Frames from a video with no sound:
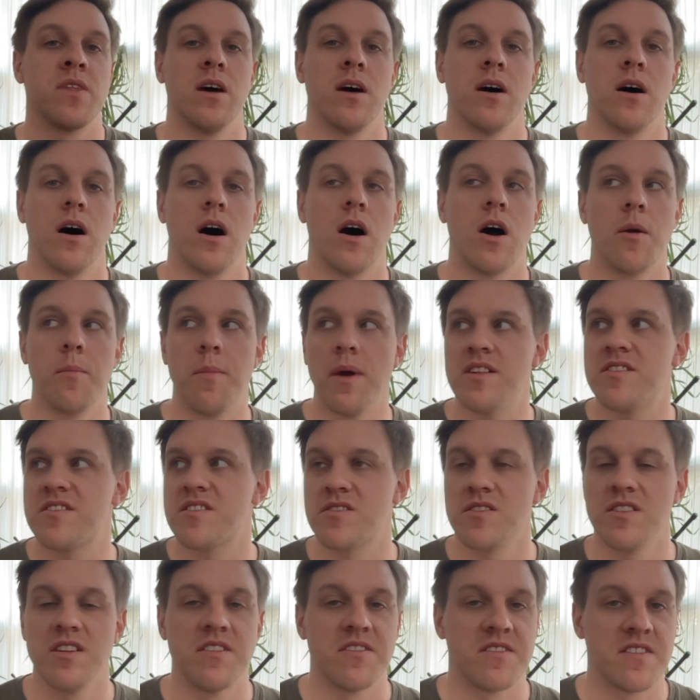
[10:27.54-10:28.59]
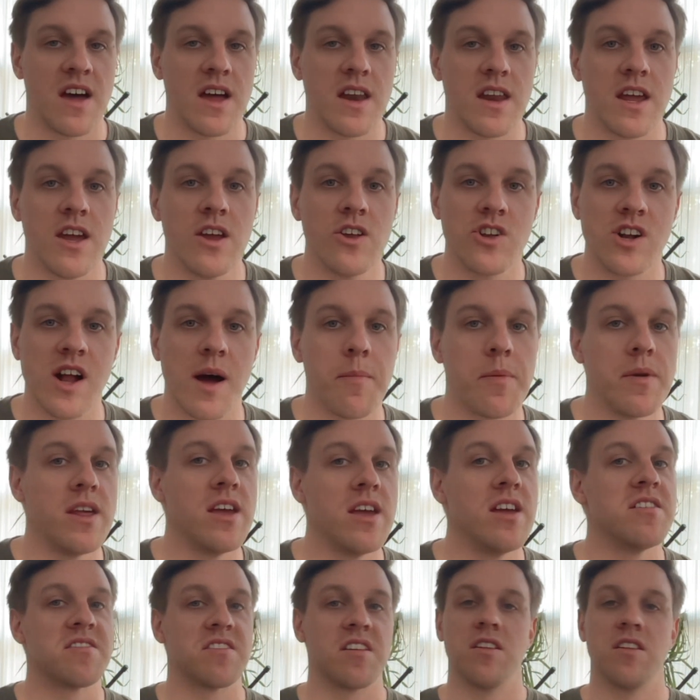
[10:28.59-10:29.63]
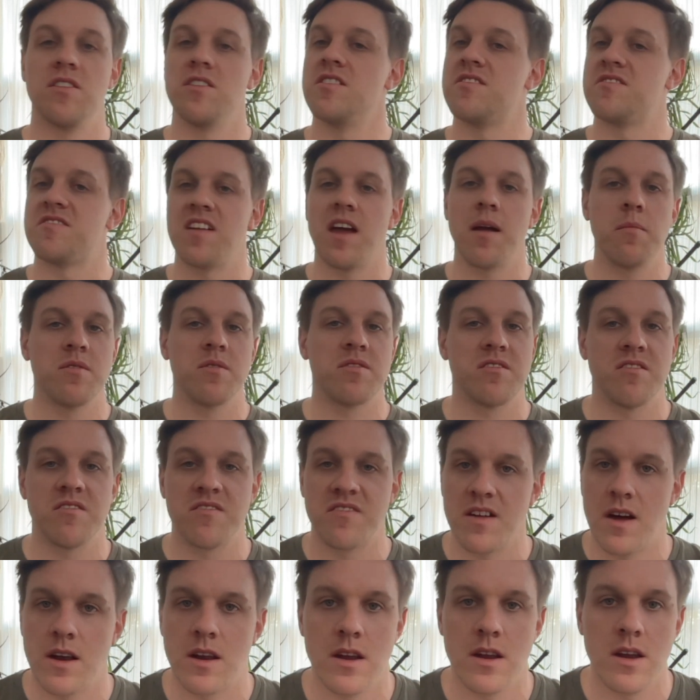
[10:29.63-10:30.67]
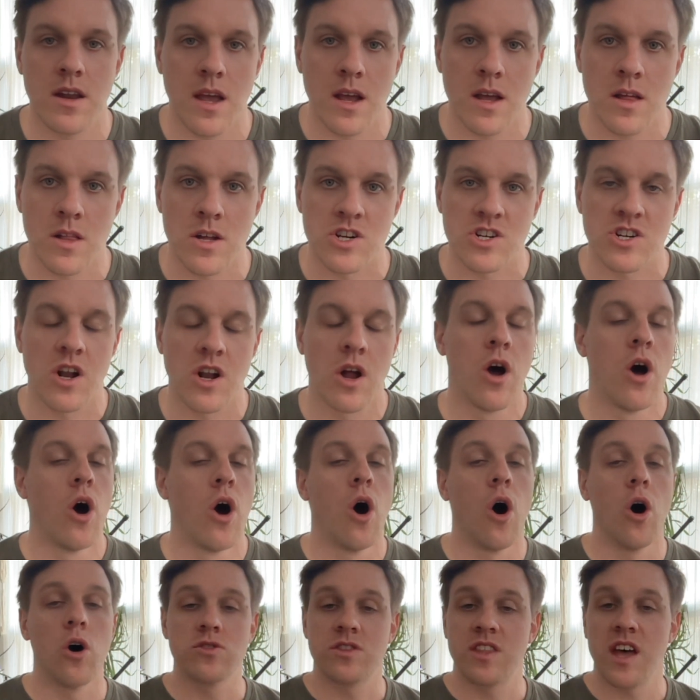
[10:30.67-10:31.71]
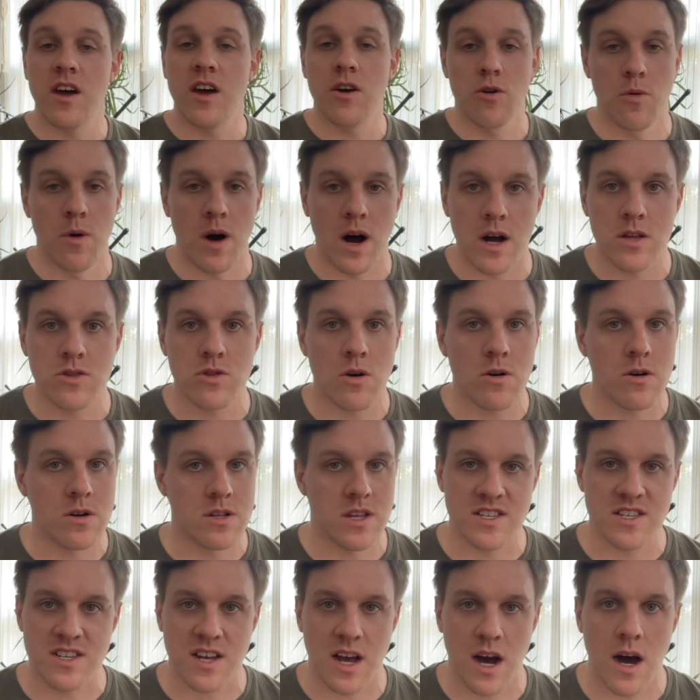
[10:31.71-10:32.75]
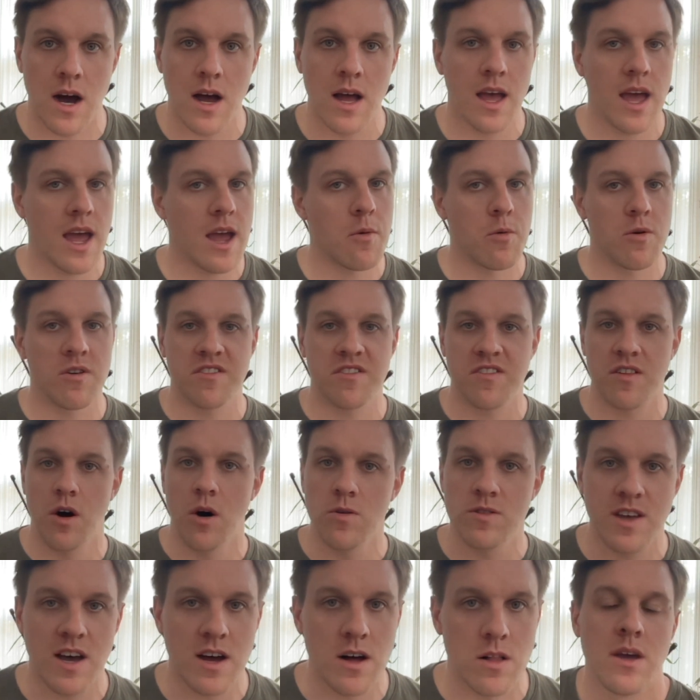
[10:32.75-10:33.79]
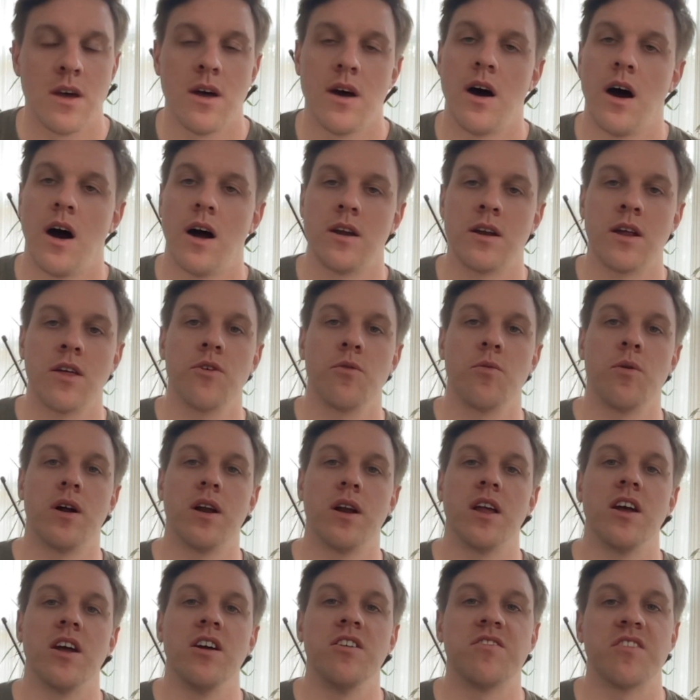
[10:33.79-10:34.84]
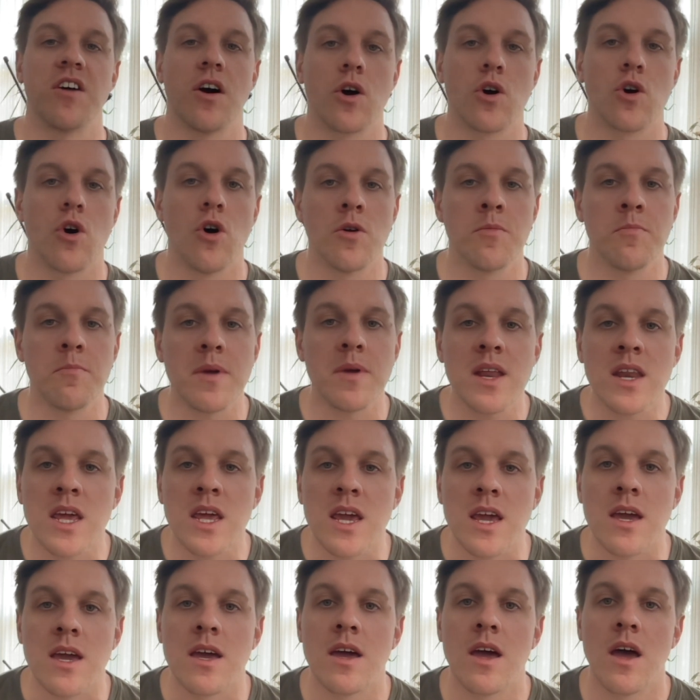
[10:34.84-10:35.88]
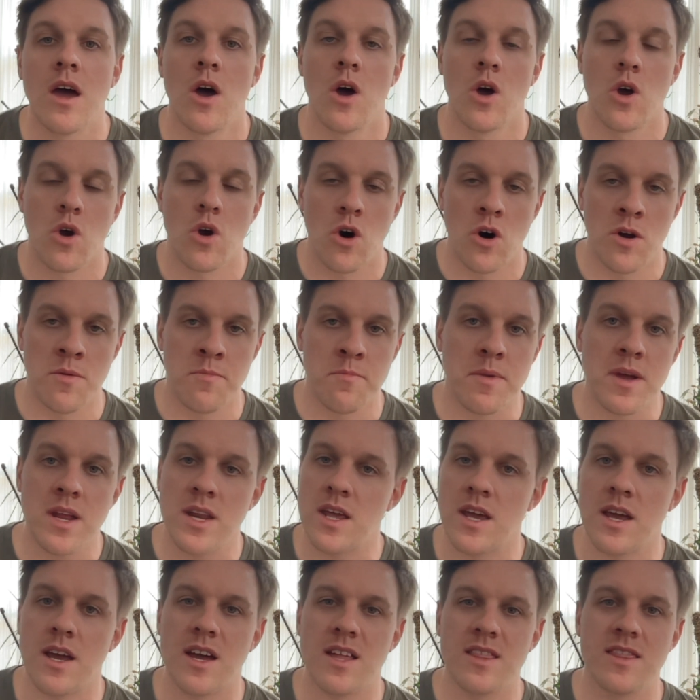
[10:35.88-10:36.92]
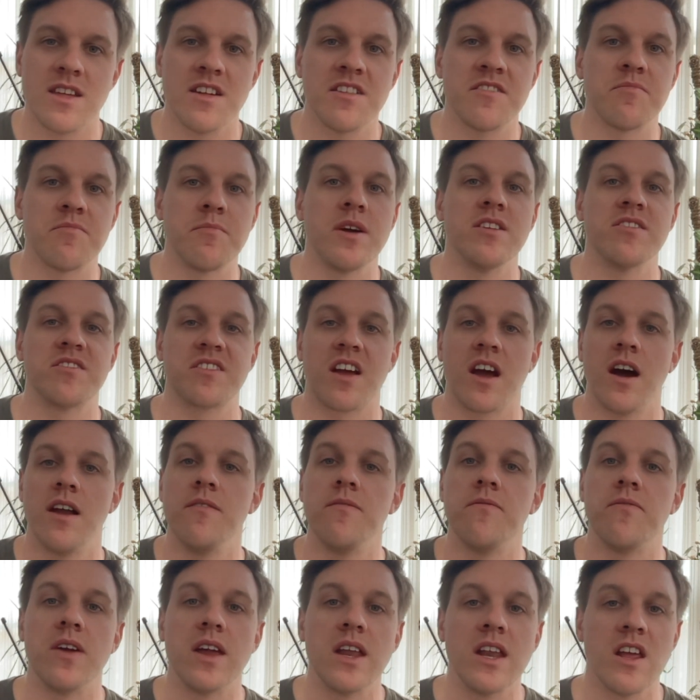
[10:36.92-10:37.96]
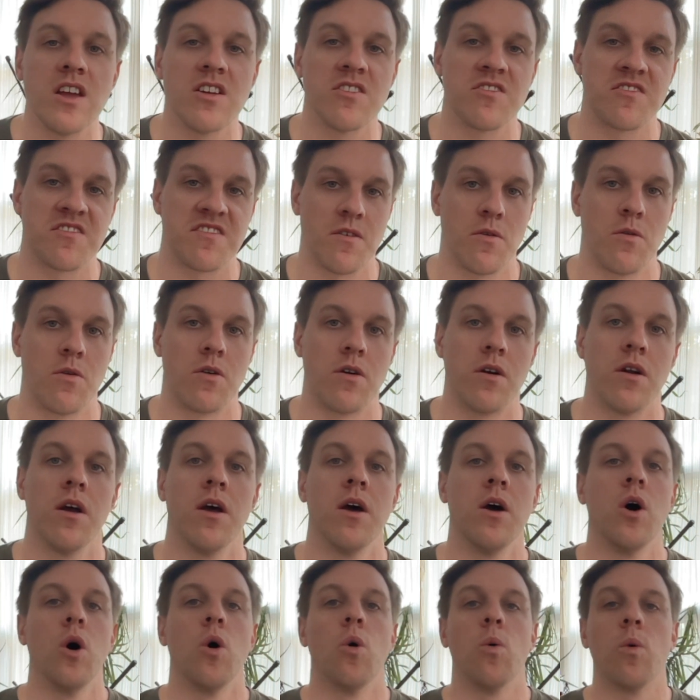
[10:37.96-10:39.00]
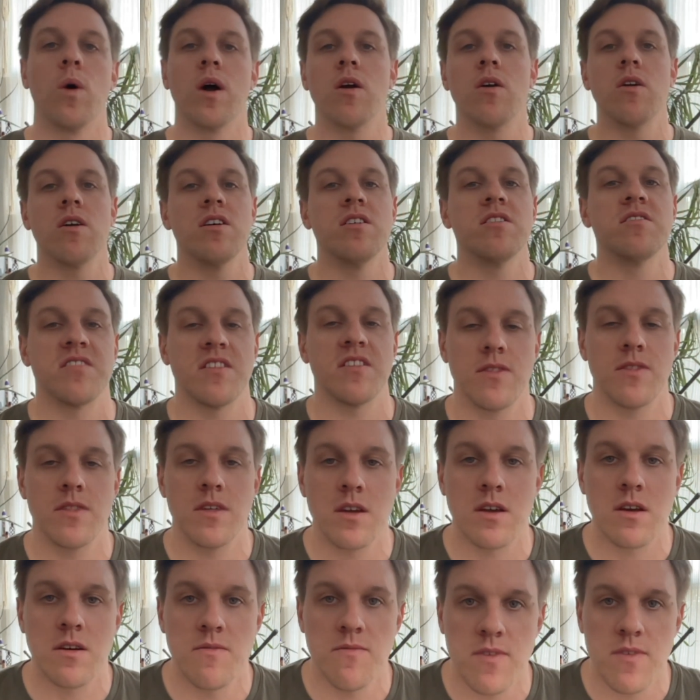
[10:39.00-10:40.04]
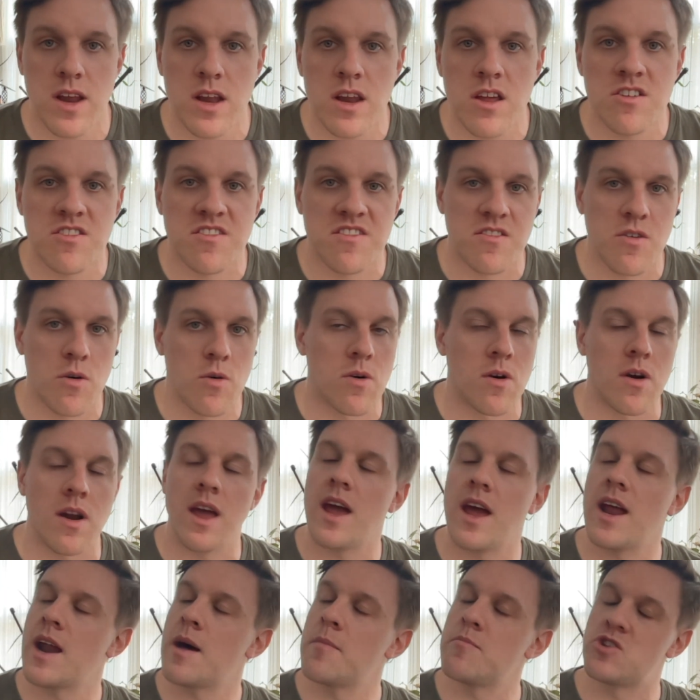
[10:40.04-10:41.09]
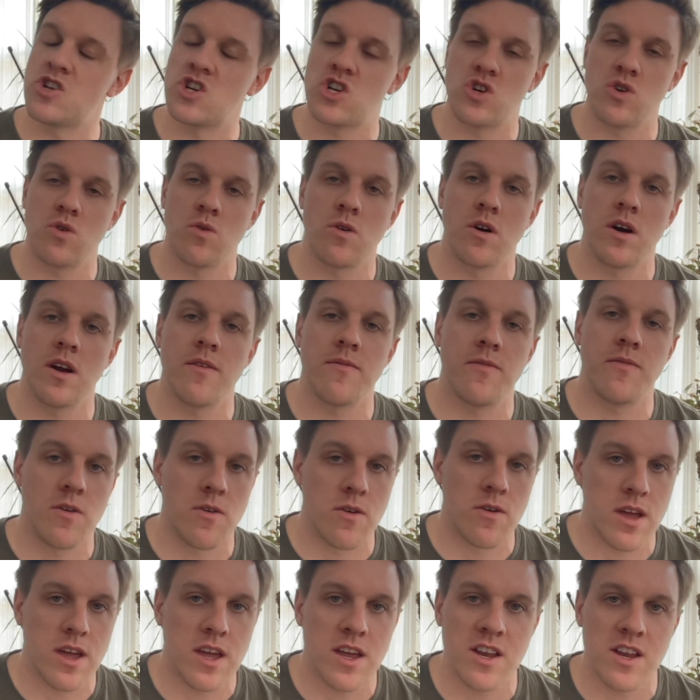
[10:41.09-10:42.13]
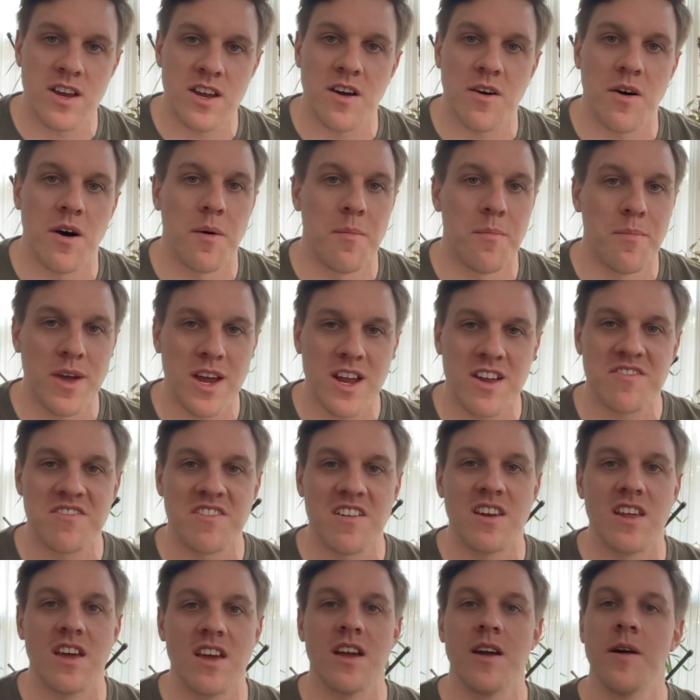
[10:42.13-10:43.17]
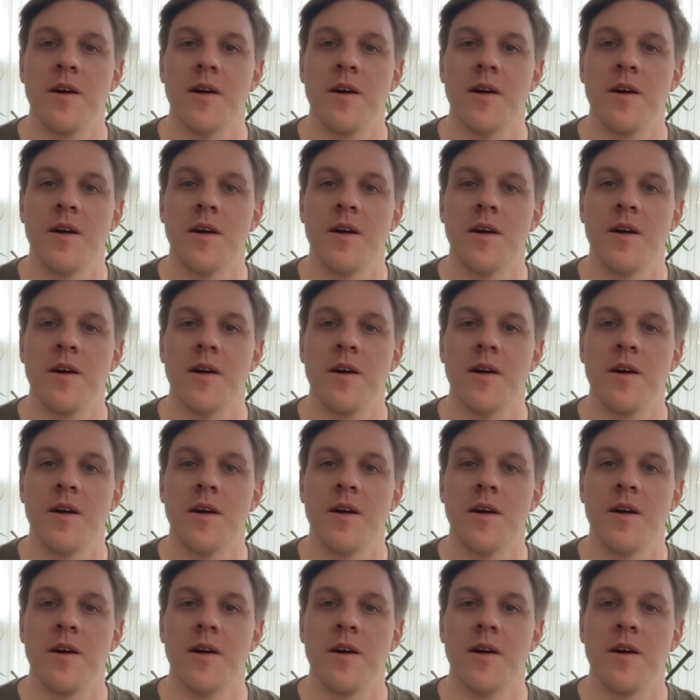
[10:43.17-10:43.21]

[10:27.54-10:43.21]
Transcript: are basically said in Japanese the same as they're said in English. Hoteru wa doko desu ka? Hey, where's the hotel? Another one is konbini. Konbini, and this means convenience store. Where is the convenience store? And I'm sure if you're in a big city,